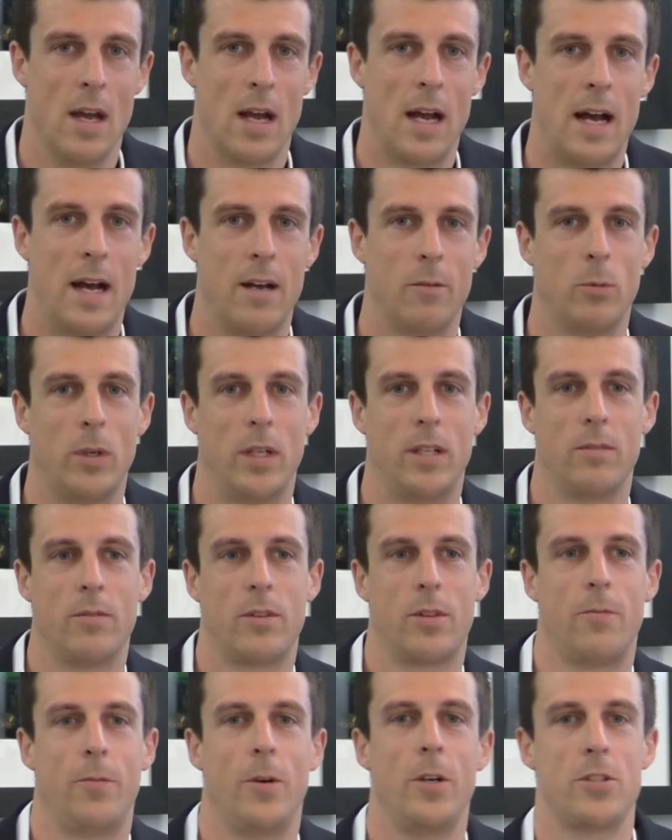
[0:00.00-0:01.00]
Well,
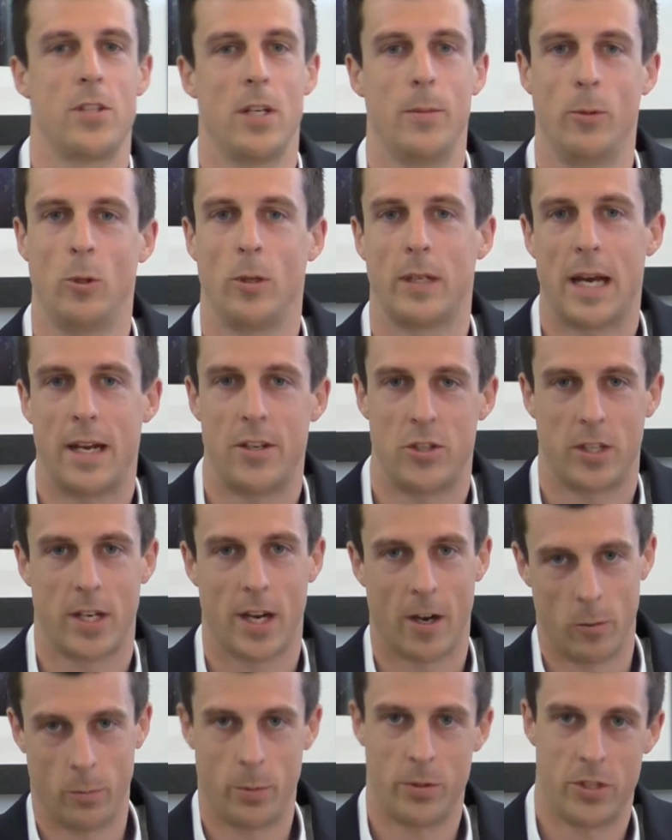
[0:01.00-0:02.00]
the first thing we look at is your
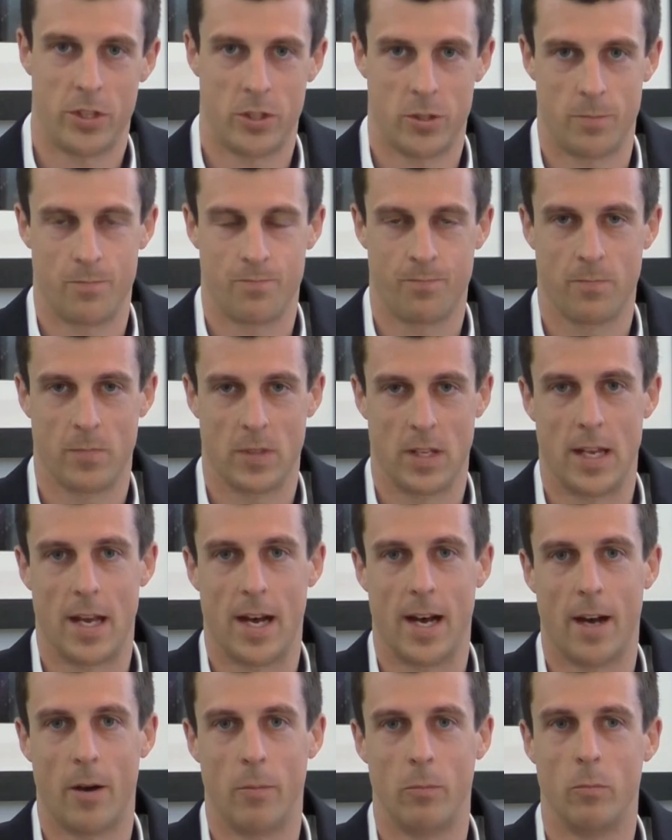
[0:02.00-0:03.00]
current position.
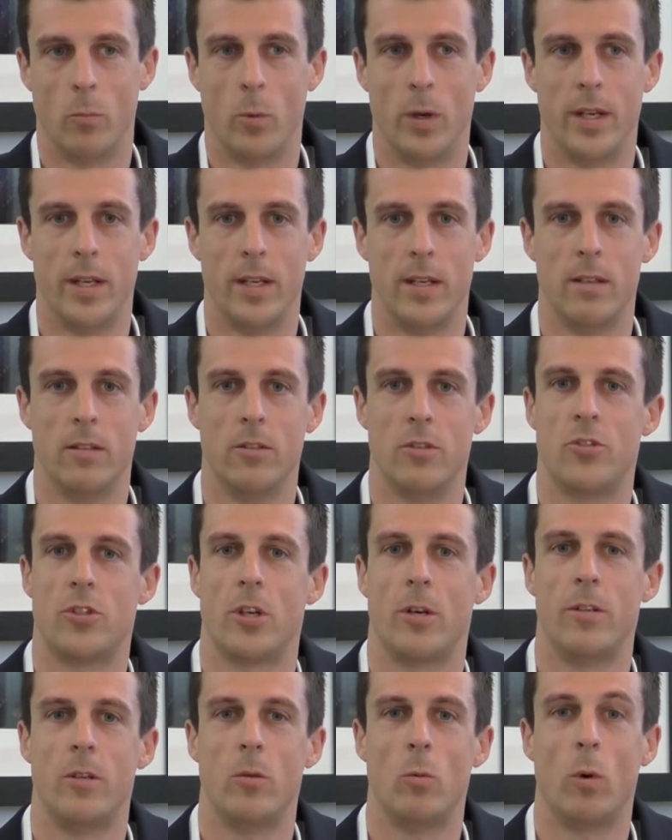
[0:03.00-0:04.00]
We
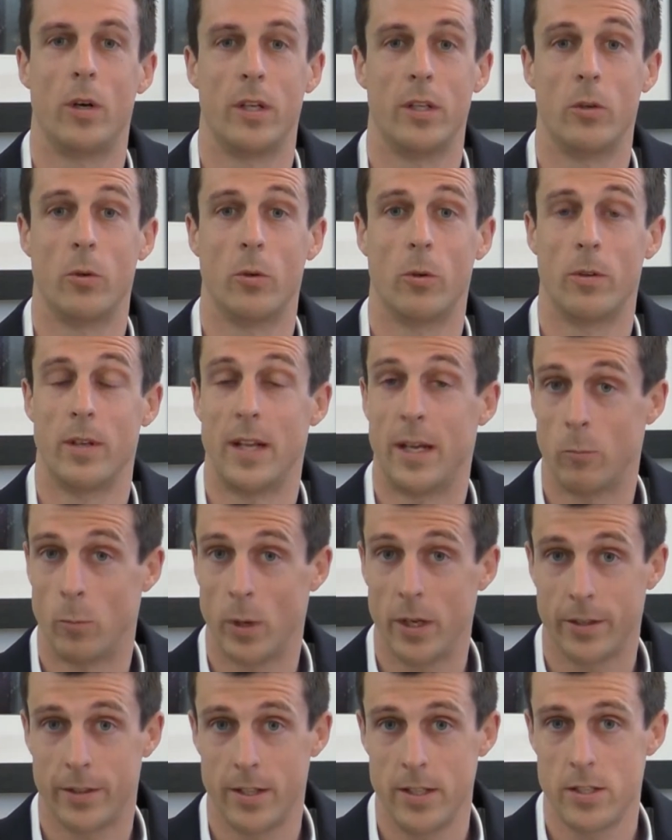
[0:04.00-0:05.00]
show you what your net
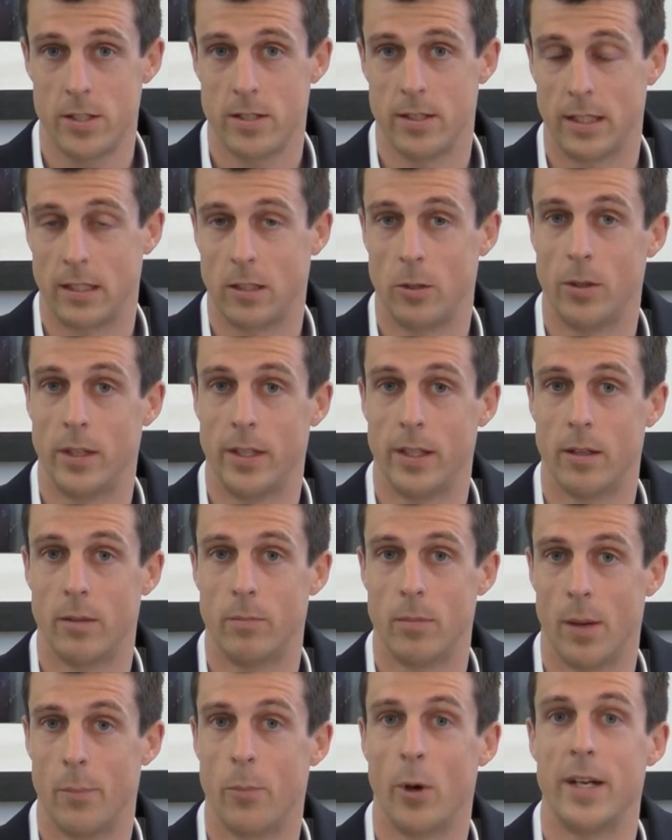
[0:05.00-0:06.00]
wealth is, including
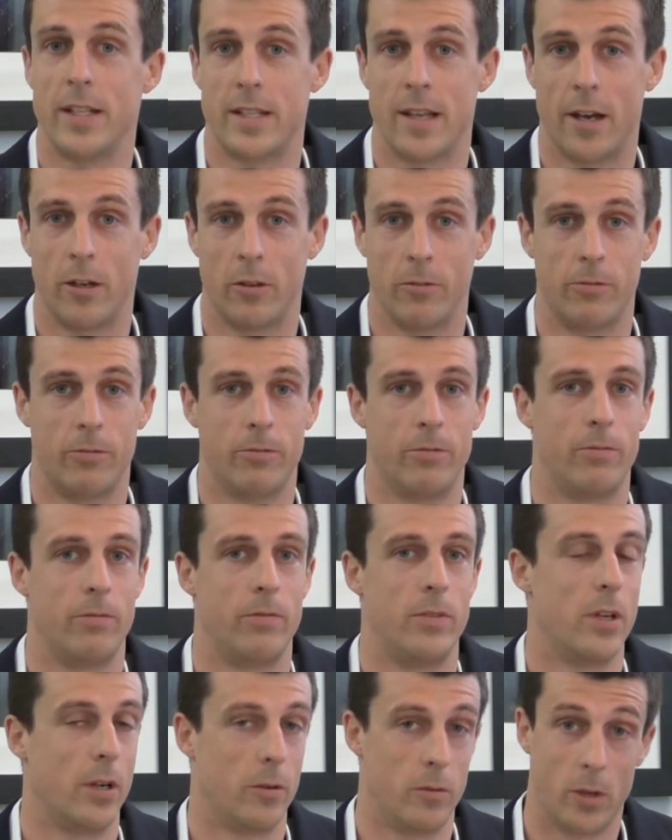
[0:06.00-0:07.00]
a breakdown of
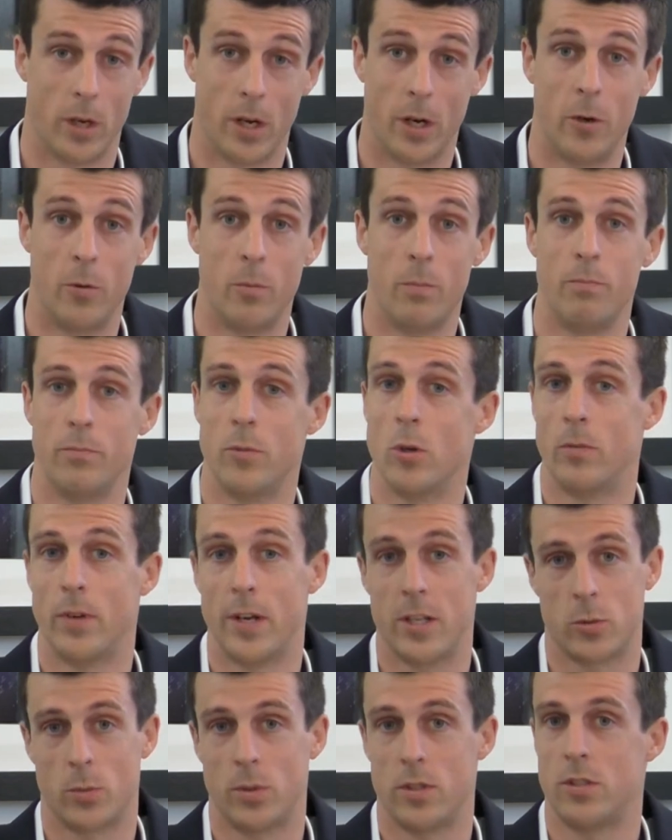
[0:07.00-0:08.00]
your home, your
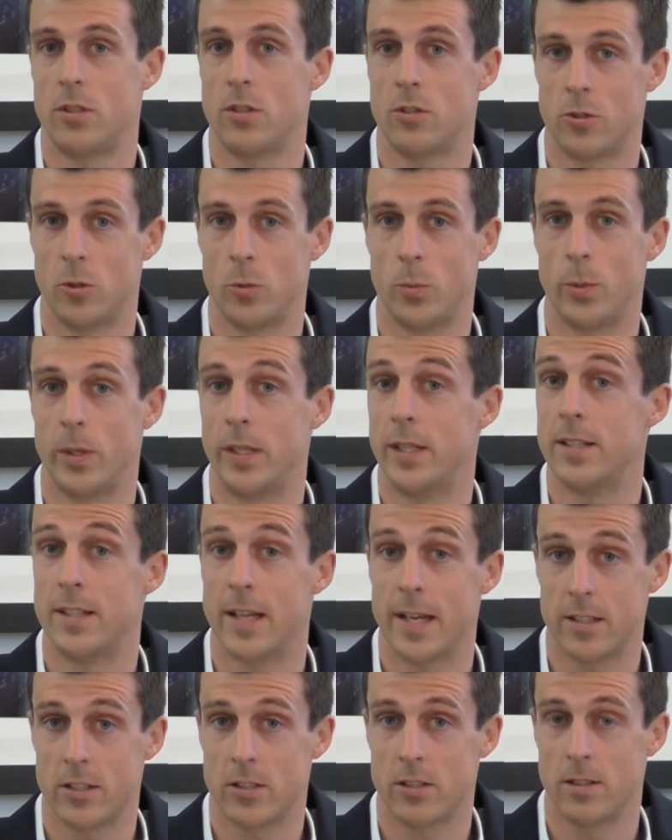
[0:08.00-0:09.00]
investments, your super, your
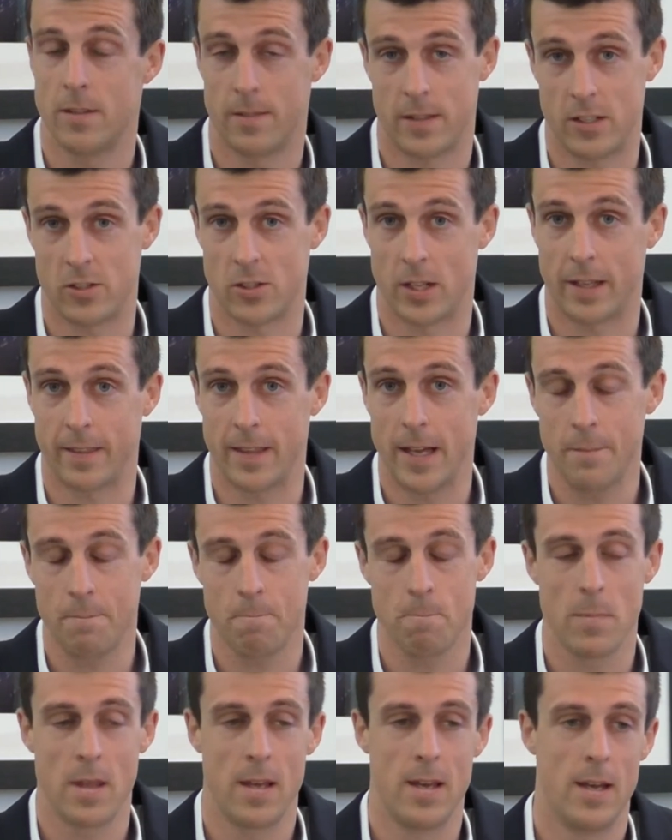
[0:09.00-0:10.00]
debts, things like
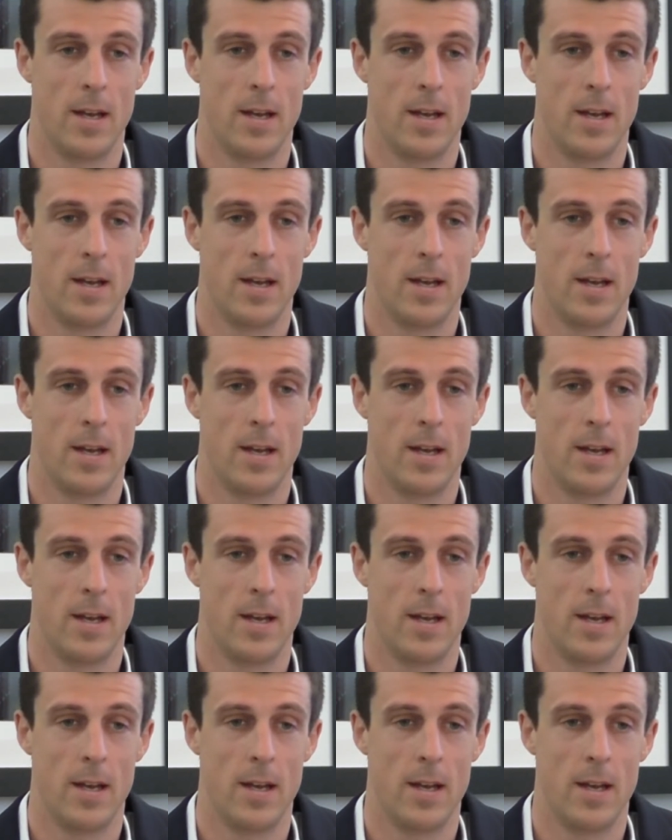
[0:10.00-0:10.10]
that.